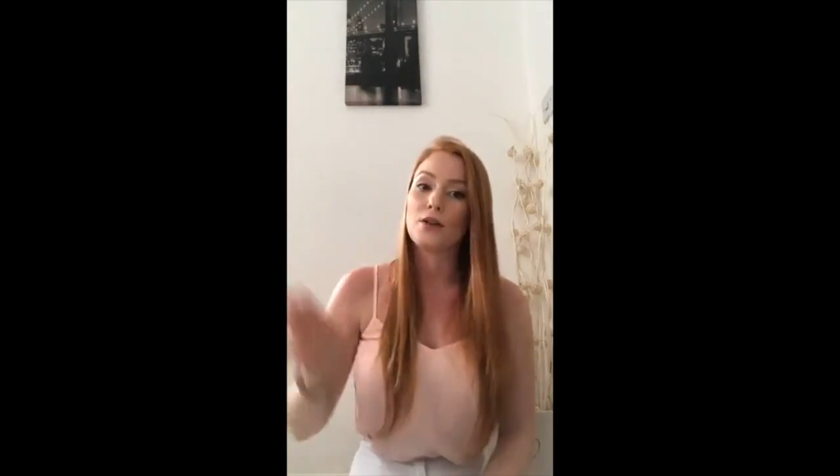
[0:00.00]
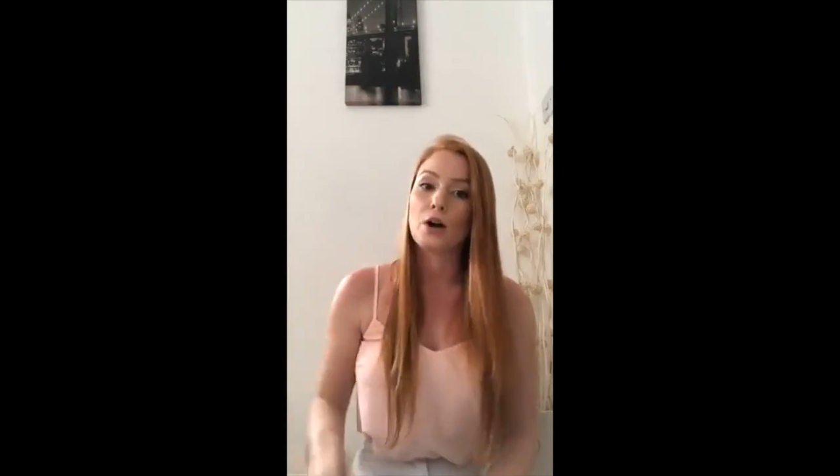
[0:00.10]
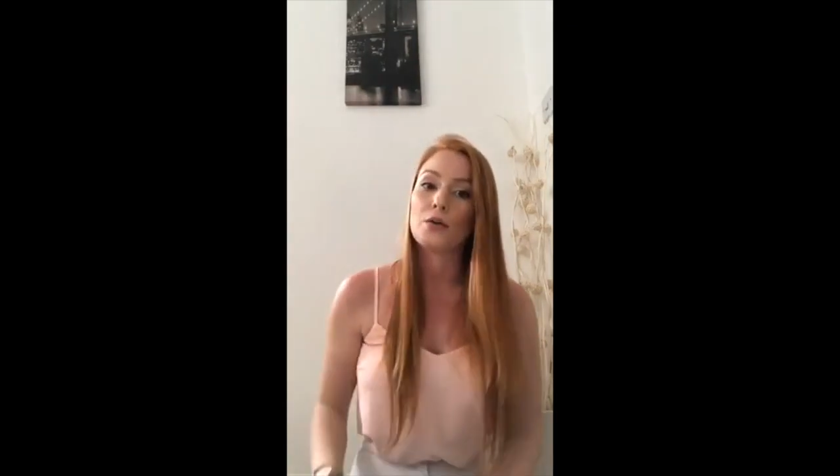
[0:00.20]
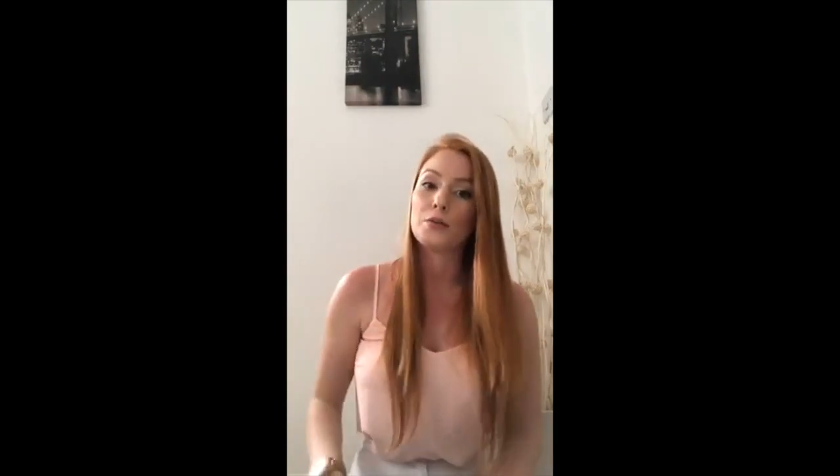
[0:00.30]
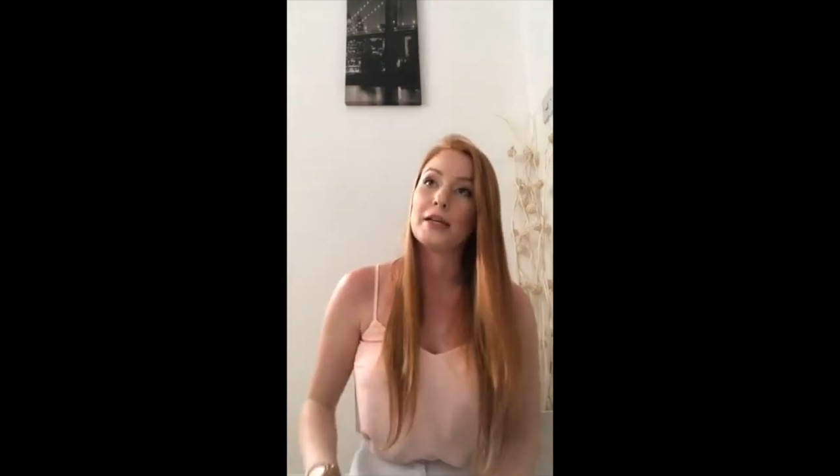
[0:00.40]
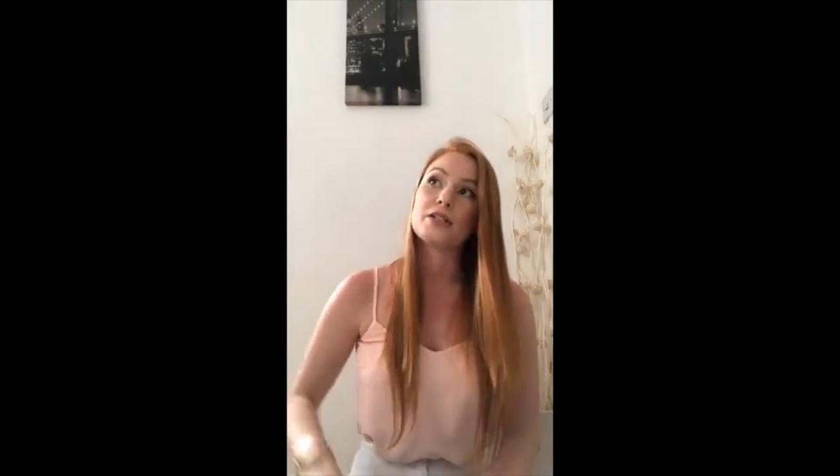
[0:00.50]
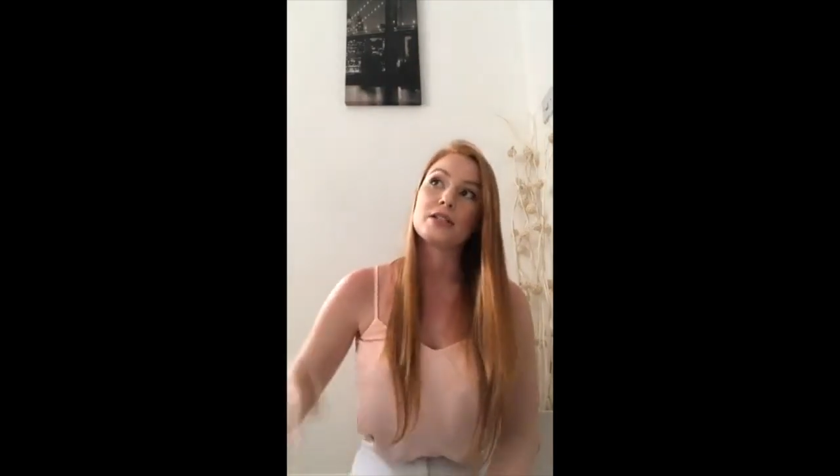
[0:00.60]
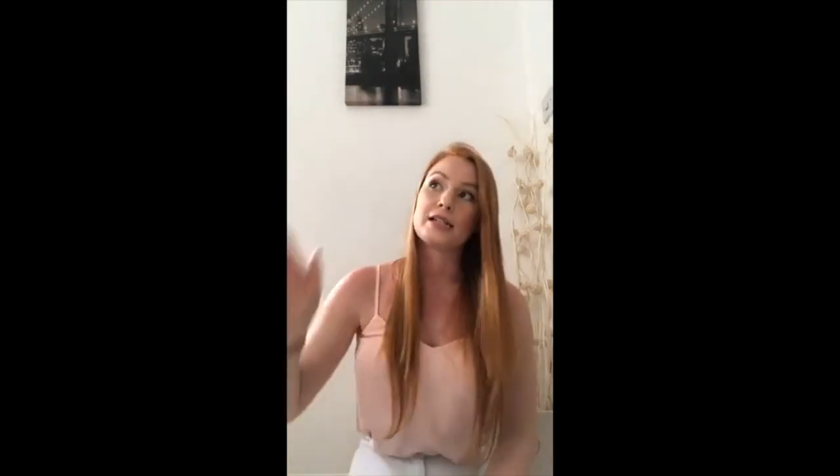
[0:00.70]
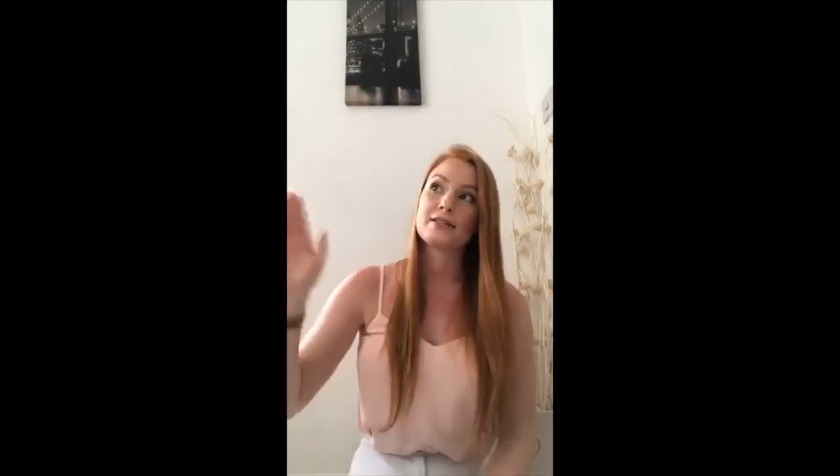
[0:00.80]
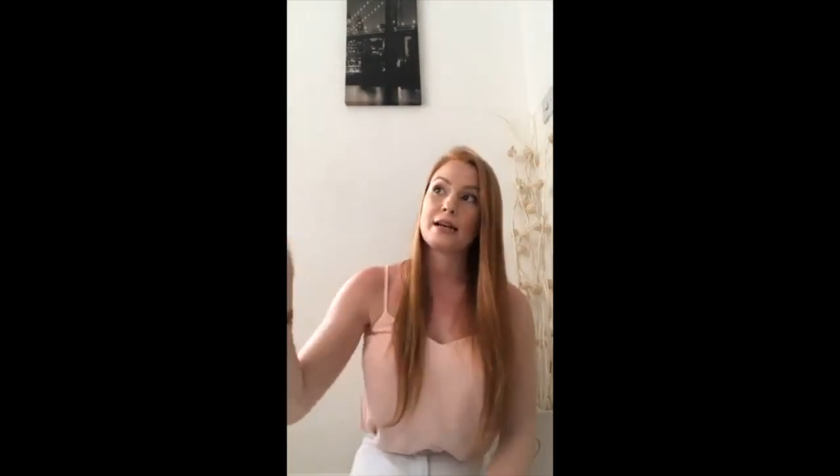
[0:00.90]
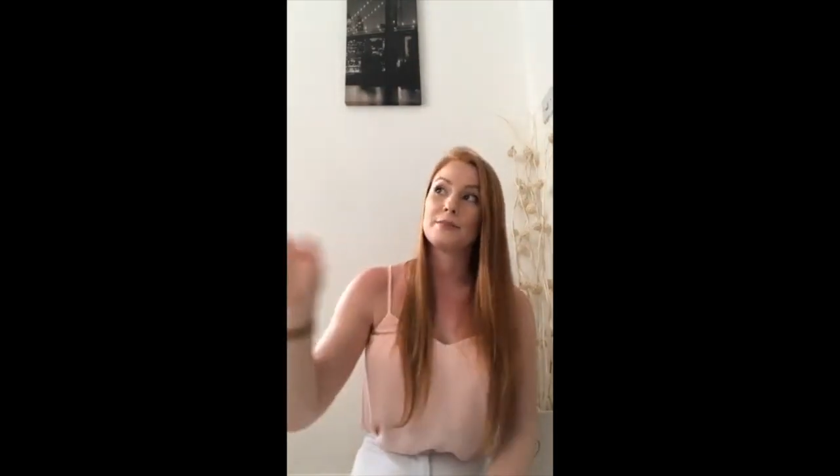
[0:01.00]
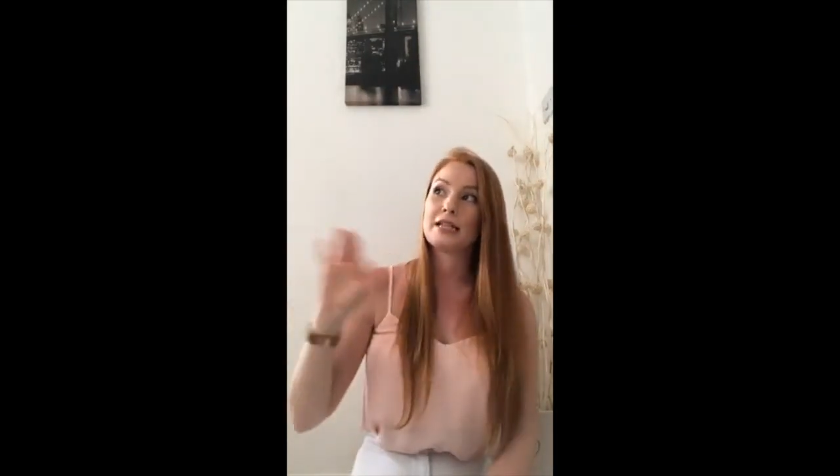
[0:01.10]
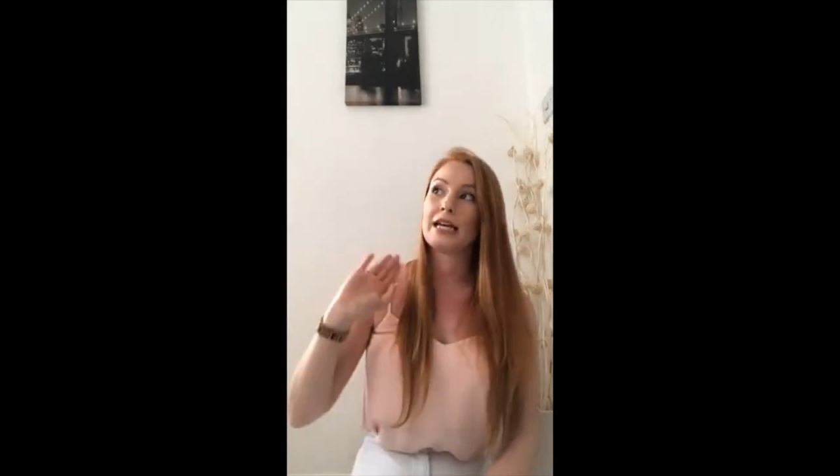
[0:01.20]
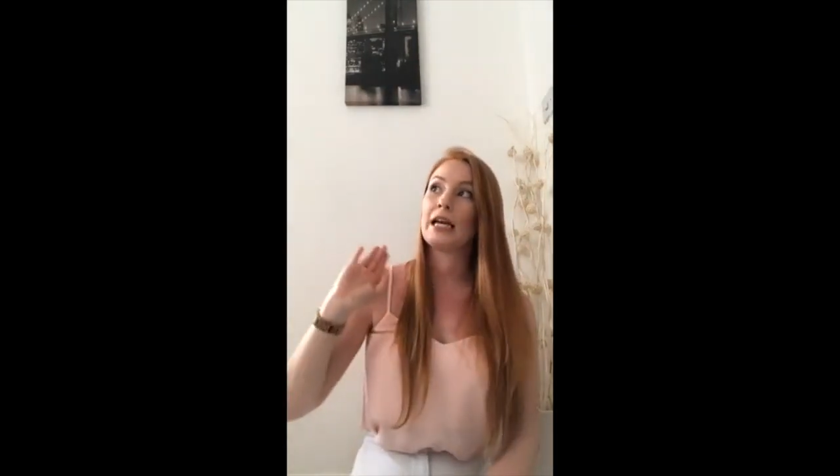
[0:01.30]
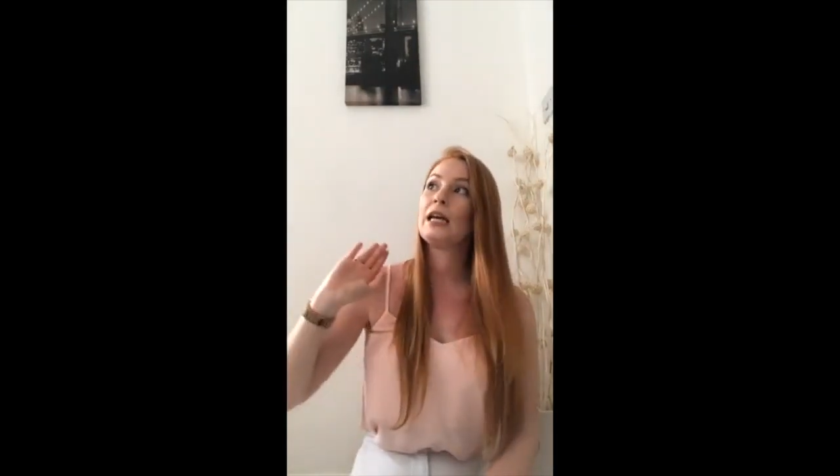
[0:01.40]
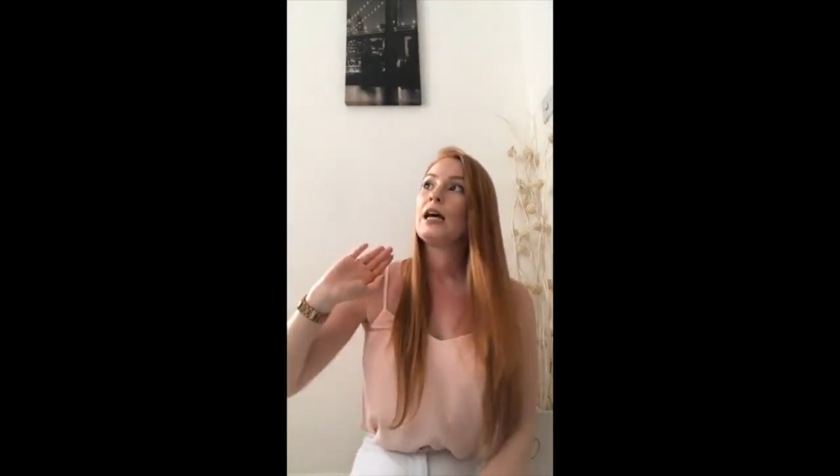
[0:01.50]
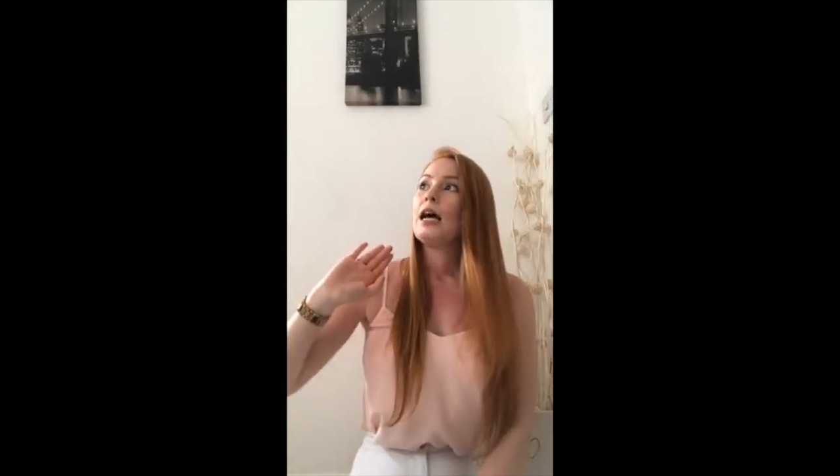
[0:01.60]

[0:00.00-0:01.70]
wrong with me, just accepting